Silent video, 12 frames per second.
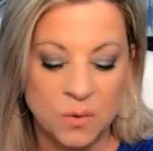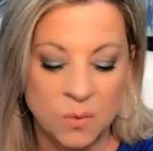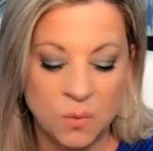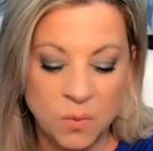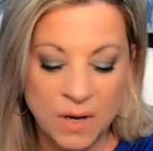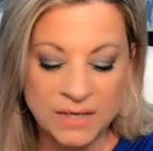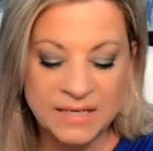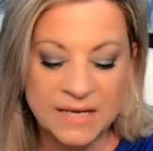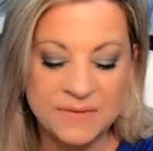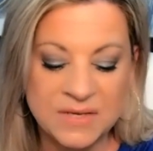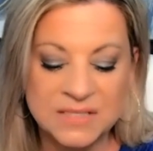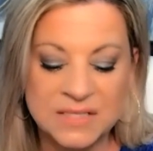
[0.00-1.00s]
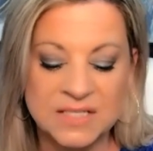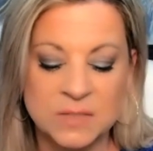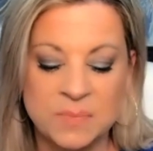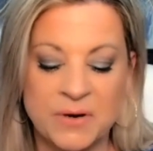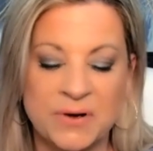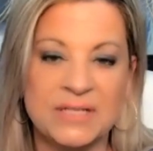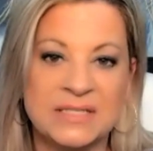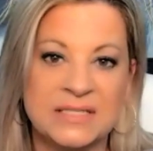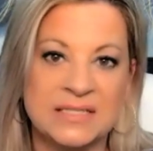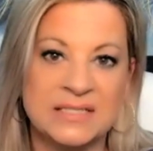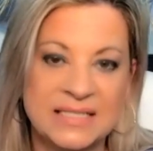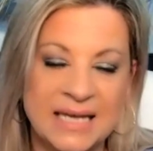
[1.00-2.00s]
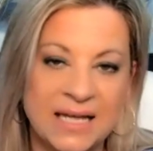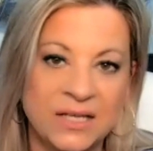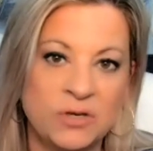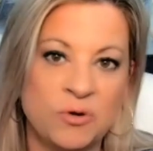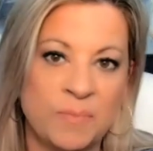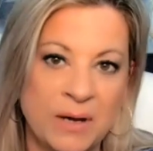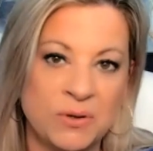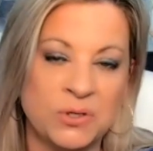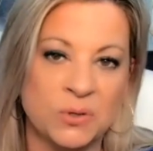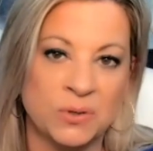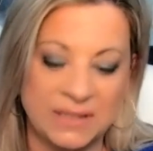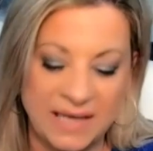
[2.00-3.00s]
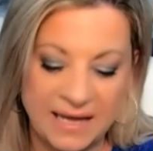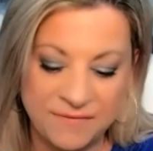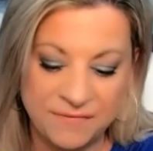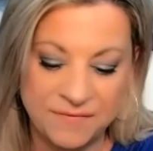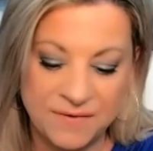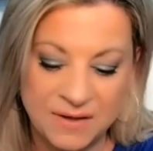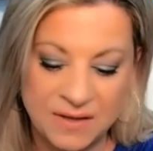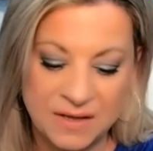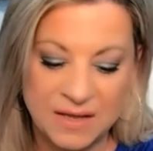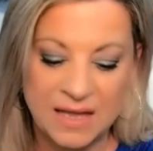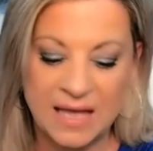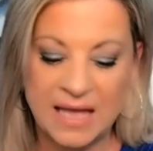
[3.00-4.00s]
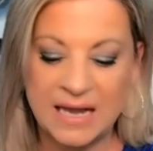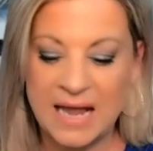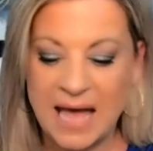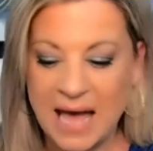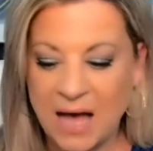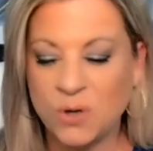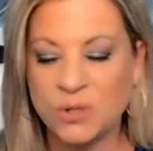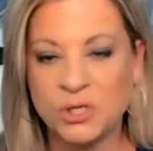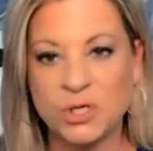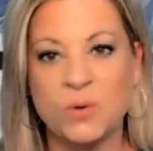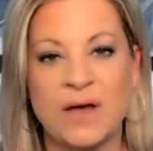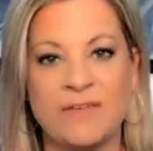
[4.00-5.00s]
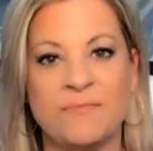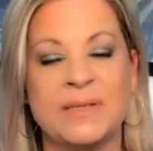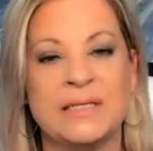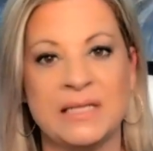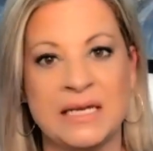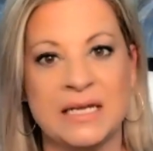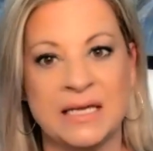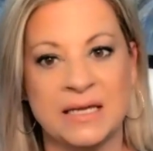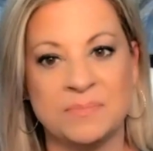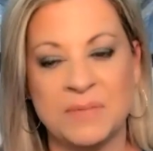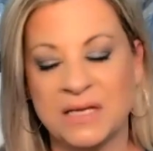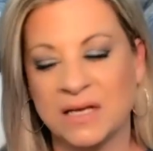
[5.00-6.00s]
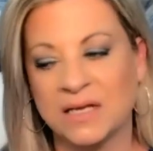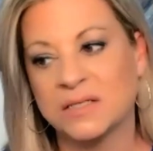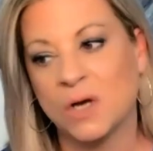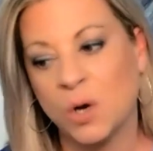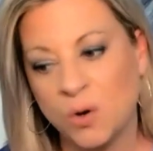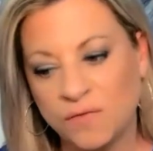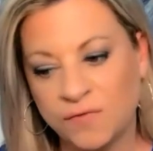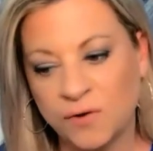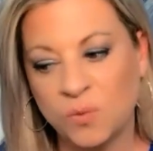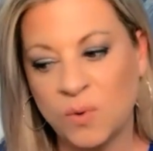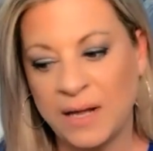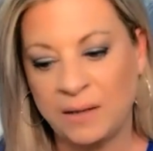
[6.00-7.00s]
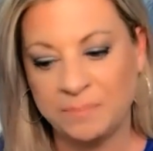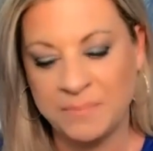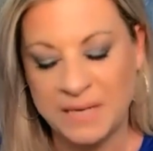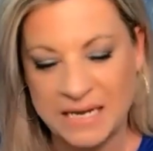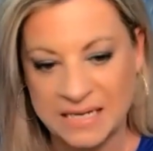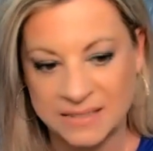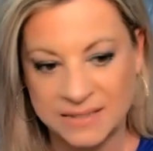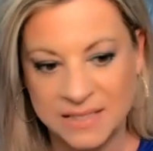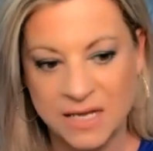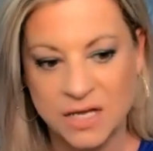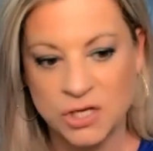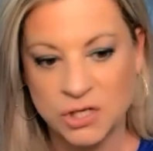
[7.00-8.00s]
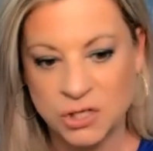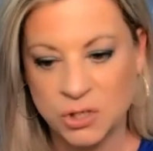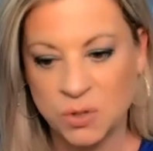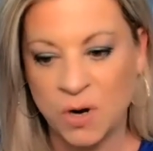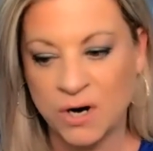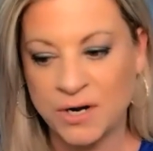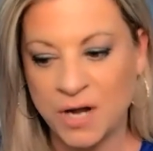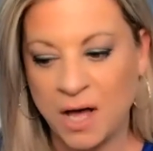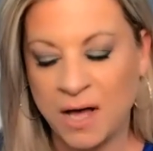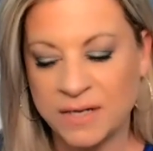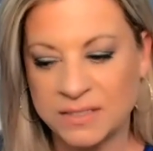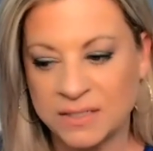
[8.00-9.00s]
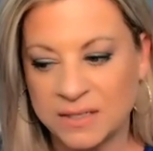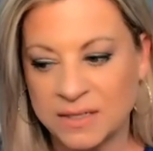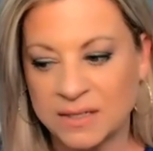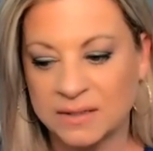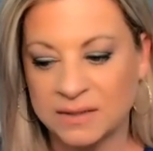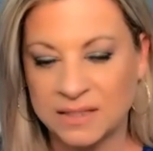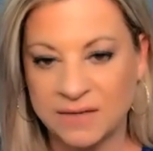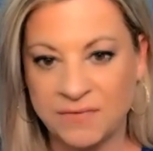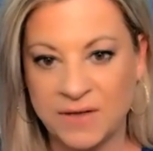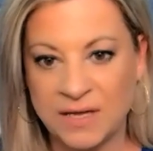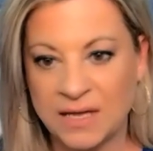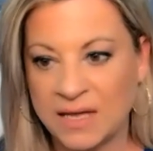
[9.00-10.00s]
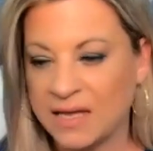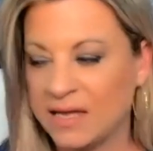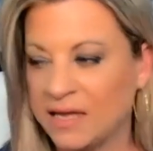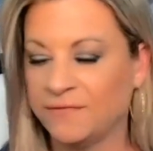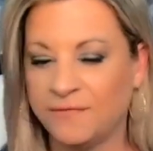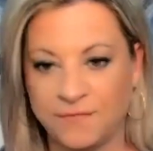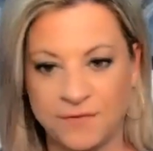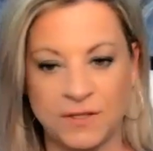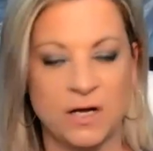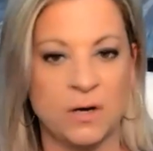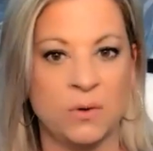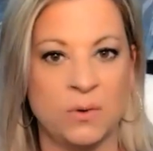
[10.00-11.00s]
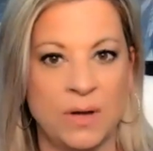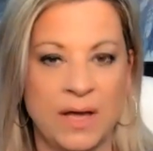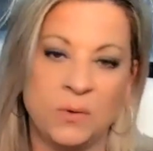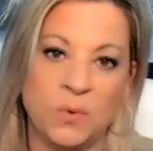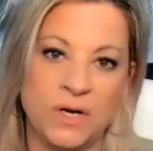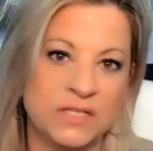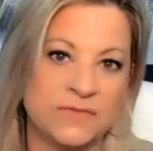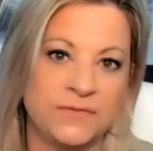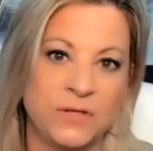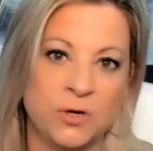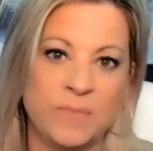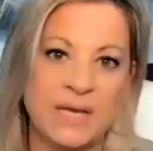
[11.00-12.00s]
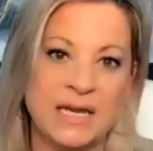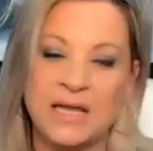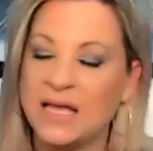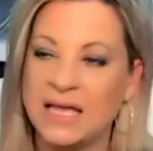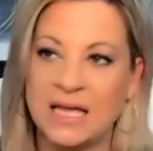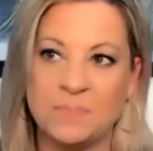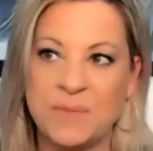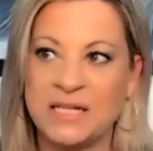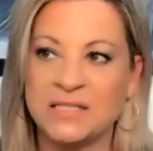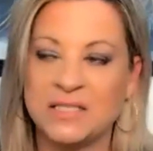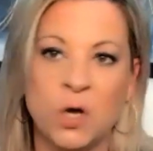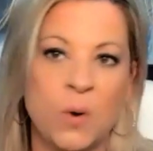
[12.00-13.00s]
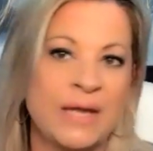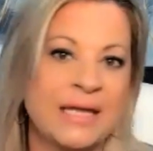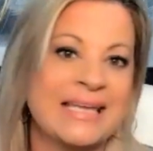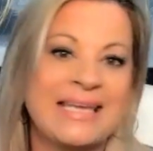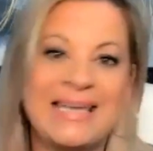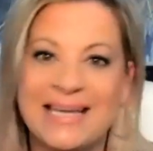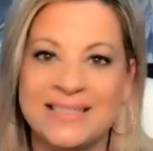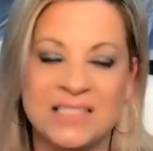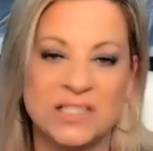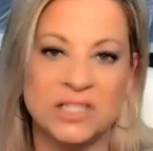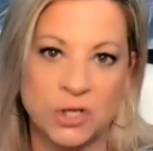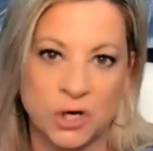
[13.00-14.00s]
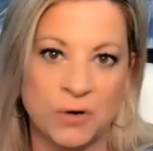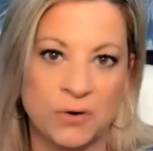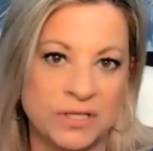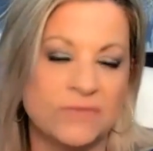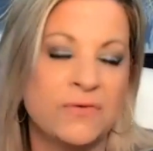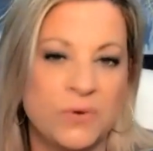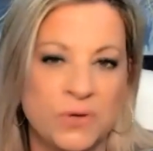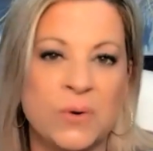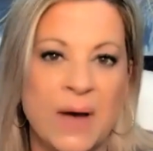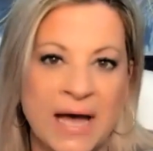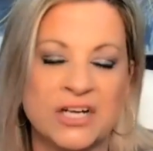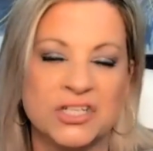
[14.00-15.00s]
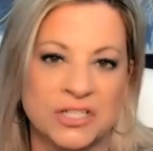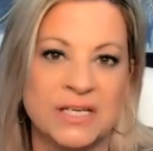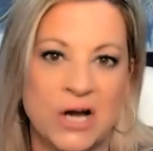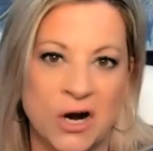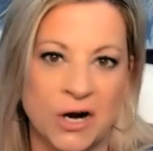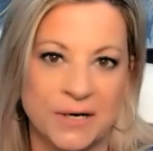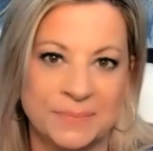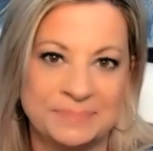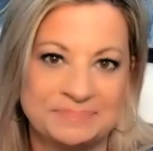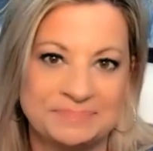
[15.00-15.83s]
What can these experiences tell you about your life and how you have been leading it? Because overwhelm means you are not living in flow. And what does flow mean? It means going against the current of who you actually are.